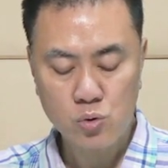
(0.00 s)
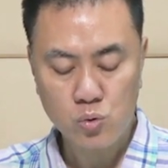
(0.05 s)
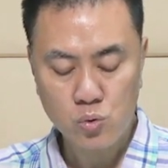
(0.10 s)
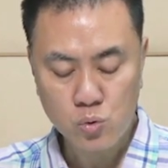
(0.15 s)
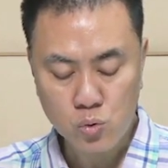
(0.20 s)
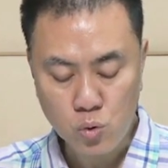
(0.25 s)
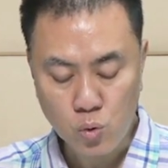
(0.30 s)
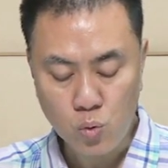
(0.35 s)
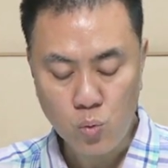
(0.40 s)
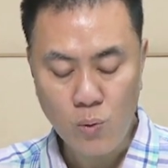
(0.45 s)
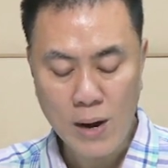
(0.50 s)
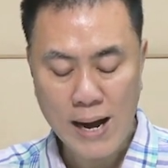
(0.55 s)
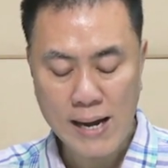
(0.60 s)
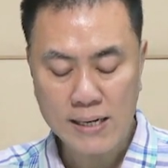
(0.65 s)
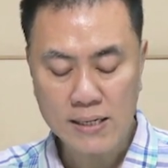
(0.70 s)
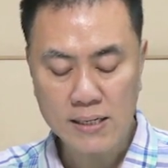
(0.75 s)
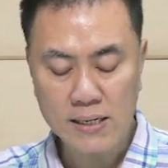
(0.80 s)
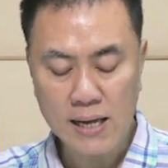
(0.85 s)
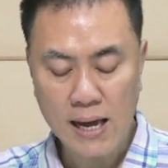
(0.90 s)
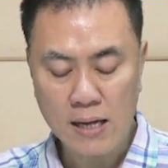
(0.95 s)
to
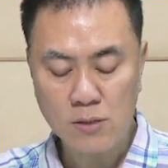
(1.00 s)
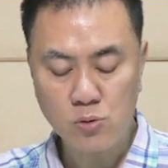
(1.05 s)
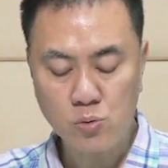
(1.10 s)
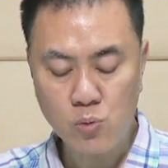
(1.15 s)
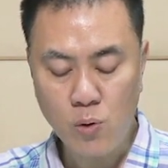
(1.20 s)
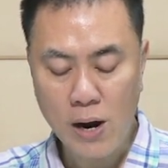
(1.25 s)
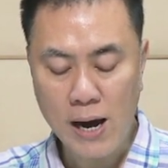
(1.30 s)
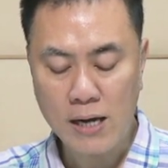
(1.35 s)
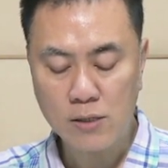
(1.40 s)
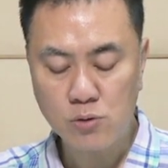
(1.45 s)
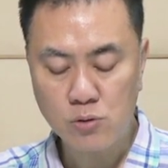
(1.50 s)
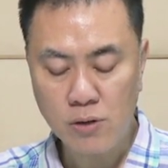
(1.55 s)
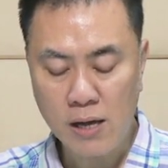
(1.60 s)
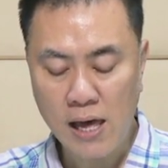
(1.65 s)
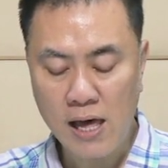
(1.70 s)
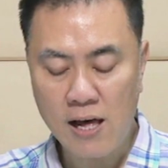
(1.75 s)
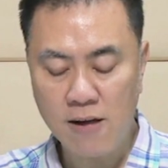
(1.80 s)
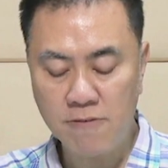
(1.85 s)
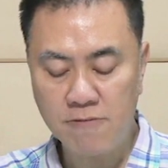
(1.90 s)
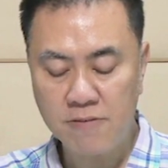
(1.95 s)
one and try to
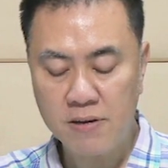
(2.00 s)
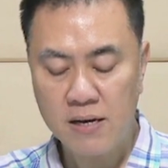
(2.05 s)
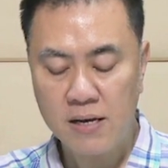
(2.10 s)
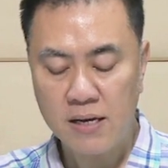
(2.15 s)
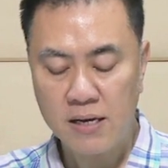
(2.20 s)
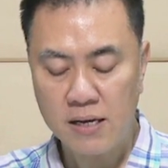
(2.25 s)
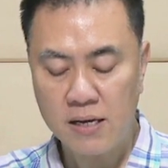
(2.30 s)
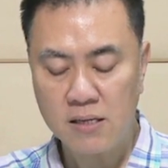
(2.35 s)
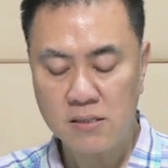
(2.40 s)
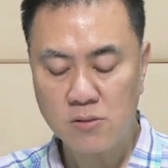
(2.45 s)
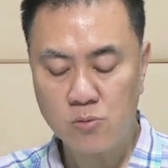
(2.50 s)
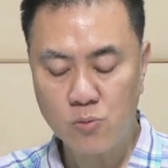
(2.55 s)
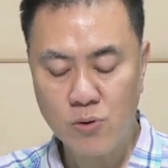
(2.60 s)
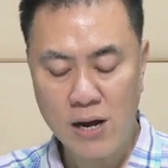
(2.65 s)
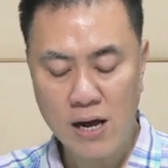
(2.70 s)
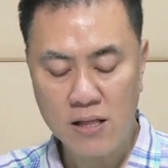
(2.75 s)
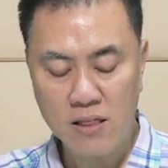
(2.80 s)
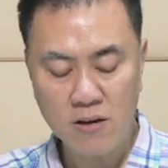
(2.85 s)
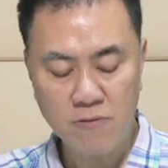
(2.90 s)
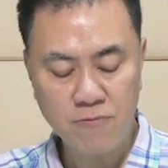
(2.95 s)
have it
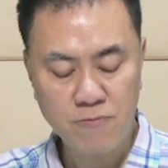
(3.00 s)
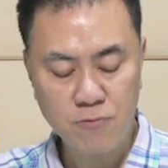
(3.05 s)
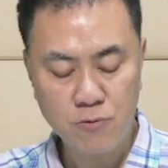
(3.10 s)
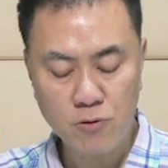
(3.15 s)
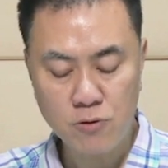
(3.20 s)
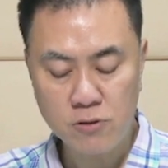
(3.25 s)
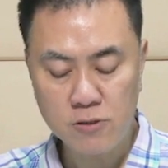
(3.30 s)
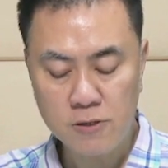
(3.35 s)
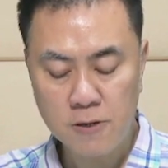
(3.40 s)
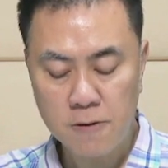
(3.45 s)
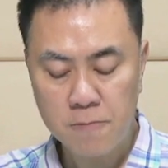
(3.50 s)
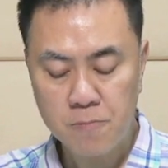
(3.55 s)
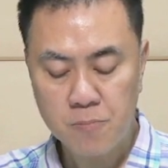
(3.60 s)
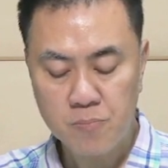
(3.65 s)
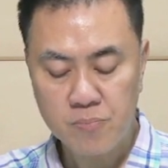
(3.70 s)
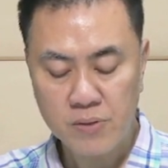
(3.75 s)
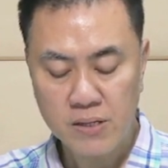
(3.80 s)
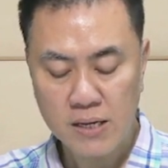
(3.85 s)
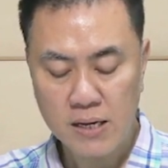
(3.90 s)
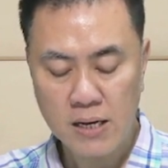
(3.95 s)
rather food
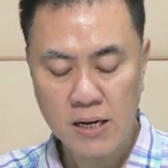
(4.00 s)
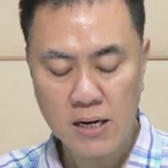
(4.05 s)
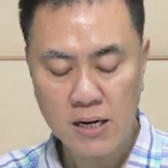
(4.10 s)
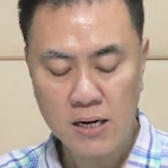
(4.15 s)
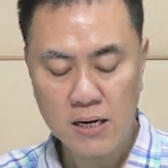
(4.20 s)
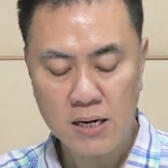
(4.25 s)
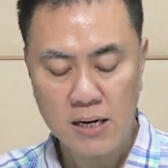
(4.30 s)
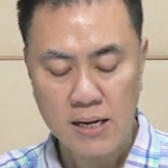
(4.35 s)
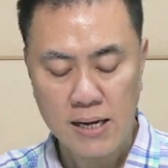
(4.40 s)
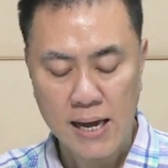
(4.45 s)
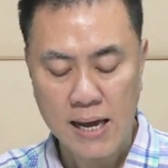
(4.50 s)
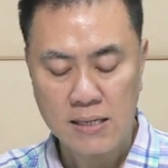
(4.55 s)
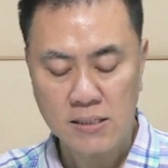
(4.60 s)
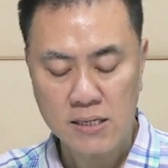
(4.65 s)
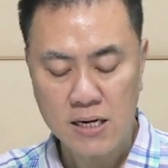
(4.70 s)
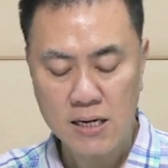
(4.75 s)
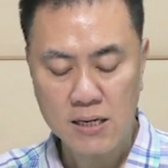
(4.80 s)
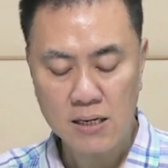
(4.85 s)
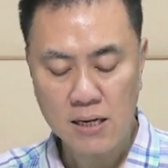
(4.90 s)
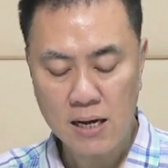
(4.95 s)

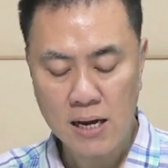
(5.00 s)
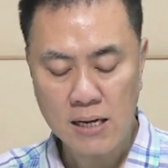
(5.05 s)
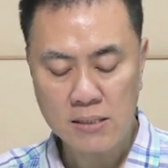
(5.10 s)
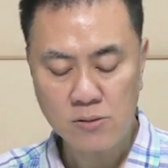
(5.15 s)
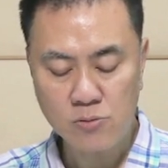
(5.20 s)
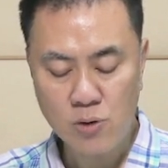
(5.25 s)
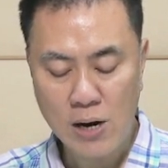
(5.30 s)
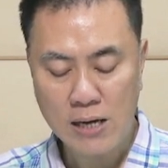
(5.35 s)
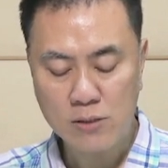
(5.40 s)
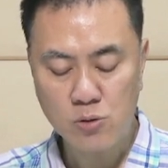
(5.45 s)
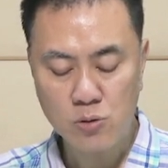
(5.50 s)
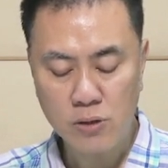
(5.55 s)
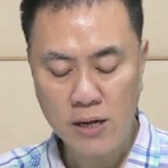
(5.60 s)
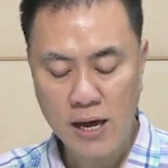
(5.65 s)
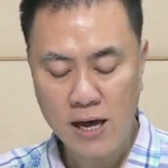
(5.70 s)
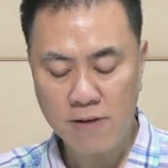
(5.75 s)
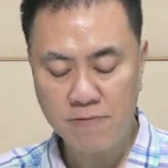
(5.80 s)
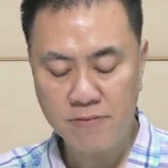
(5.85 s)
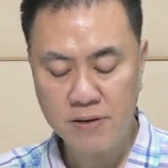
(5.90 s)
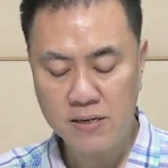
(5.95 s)
try to
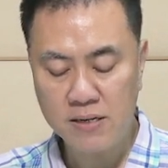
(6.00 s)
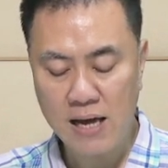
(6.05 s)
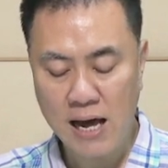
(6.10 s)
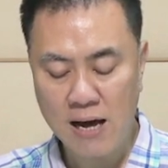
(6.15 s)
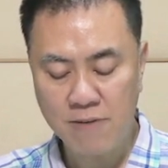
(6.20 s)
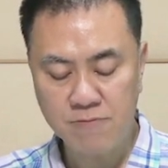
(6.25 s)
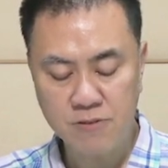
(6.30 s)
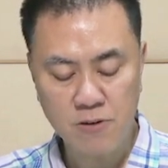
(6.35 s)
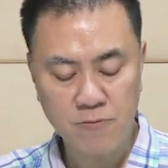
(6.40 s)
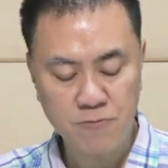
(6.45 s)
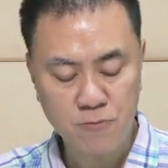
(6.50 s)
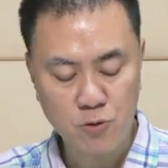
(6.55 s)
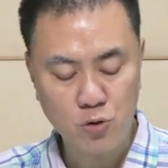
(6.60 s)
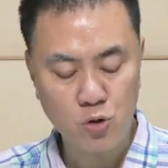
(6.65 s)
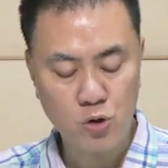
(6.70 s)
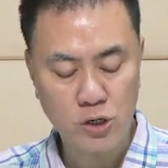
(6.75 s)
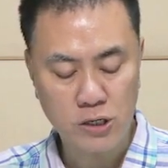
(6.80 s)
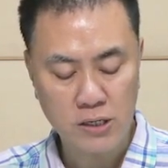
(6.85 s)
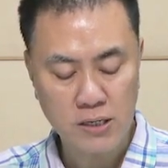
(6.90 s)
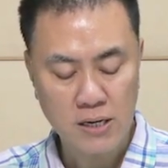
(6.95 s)
have it after
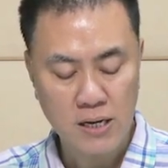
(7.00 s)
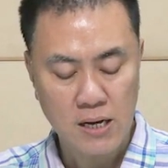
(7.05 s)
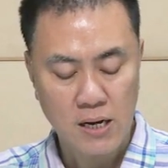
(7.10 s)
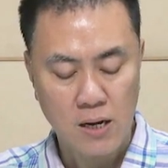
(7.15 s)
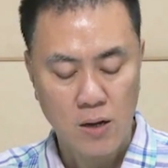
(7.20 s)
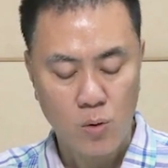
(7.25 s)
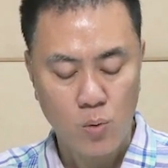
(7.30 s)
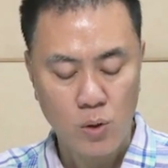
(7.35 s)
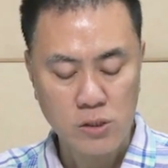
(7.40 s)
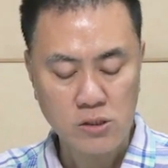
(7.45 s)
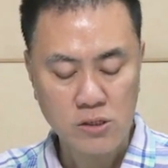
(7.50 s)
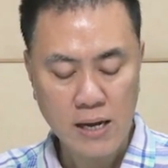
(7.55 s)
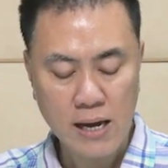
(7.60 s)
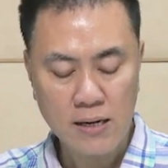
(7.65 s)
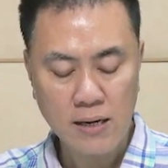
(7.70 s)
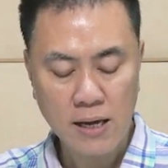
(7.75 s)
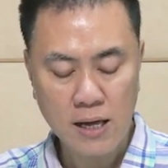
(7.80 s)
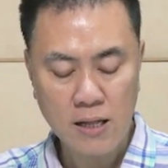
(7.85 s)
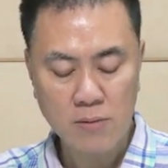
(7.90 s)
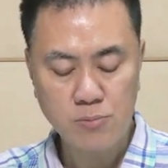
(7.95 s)
food, which can
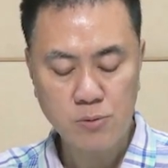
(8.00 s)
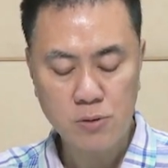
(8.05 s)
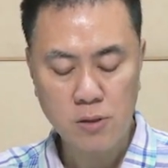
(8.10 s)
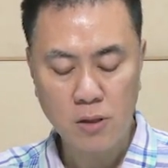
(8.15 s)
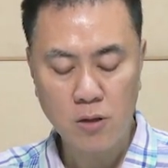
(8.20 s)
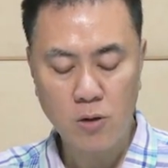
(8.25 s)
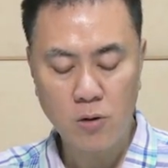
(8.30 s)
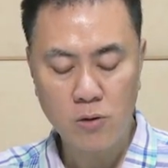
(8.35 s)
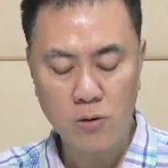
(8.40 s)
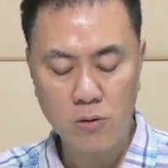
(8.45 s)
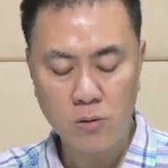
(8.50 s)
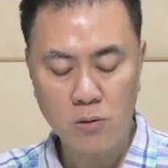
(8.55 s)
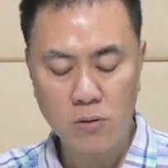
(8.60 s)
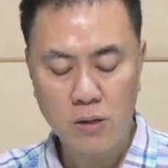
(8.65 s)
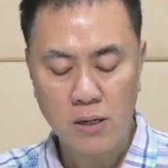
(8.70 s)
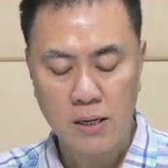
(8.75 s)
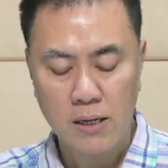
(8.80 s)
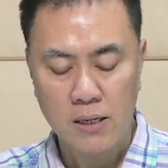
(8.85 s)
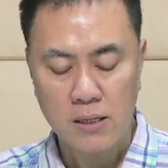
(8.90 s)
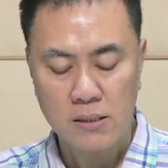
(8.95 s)
help slow
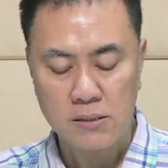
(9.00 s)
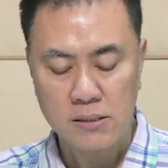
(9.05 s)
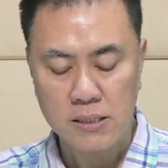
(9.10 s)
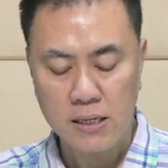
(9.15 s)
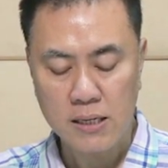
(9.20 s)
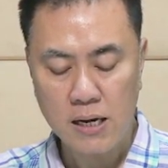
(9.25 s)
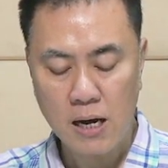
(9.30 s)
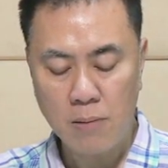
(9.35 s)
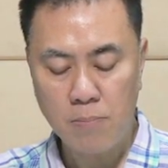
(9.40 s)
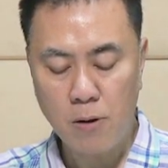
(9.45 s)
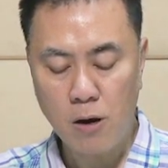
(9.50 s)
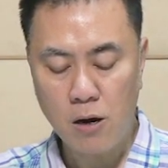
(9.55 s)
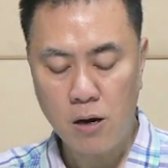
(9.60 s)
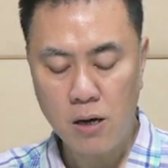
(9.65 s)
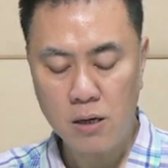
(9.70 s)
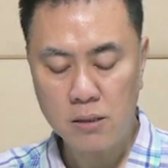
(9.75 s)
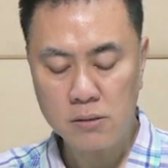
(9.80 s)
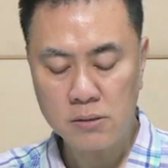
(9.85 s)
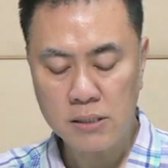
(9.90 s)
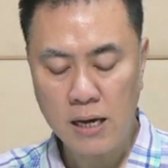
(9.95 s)
the
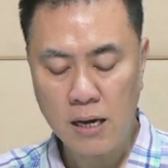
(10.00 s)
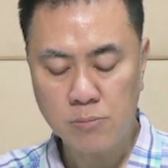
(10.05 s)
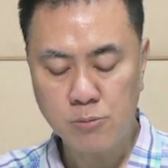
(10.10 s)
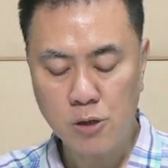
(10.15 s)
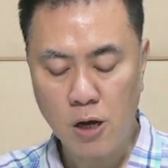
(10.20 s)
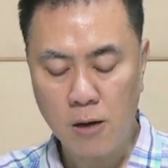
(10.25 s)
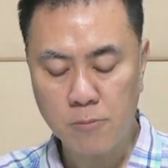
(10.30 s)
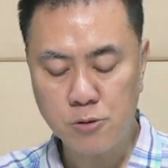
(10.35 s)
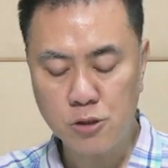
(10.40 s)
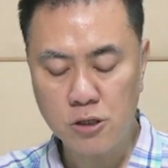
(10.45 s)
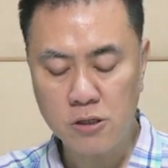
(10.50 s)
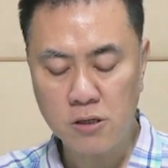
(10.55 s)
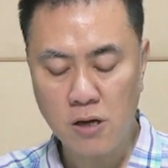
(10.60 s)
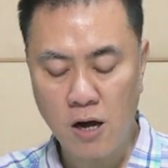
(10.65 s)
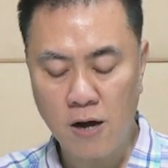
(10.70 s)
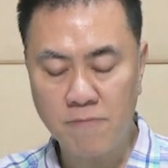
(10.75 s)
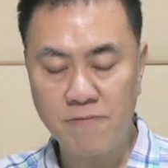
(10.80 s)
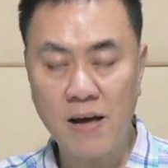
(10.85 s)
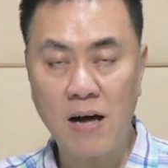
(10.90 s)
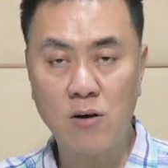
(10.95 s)
absorption
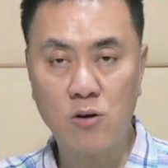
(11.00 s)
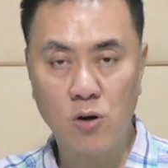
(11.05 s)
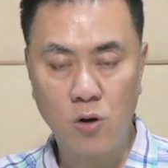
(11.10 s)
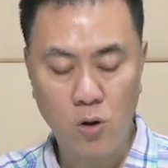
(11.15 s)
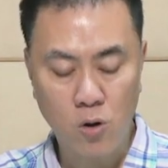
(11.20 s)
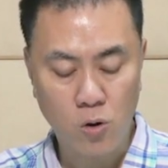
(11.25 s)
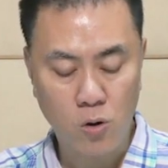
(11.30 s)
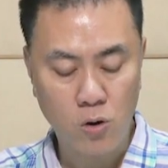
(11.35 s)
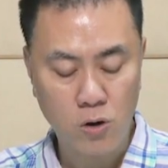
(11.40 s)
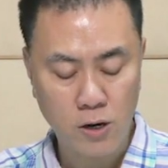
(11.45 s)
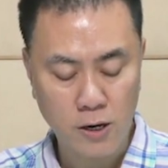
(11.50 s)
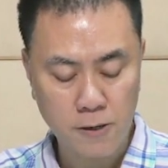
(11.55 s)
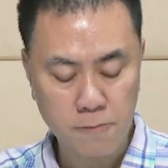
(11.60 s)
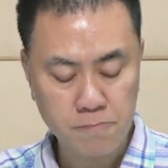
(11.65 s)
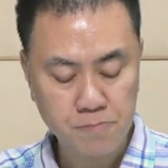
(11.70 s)
of alcohol.